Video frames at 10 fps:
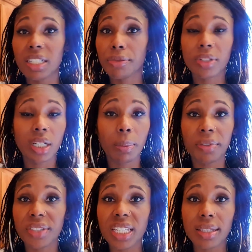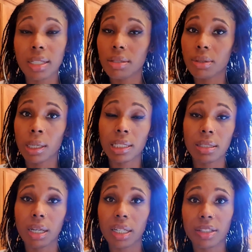different type of seating. So I
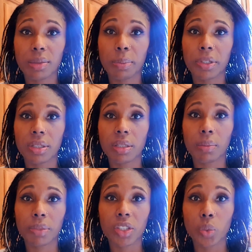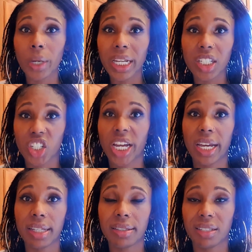decided to put some swing
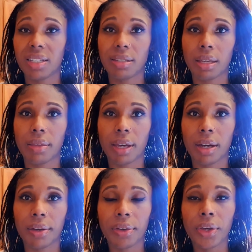chair seating there,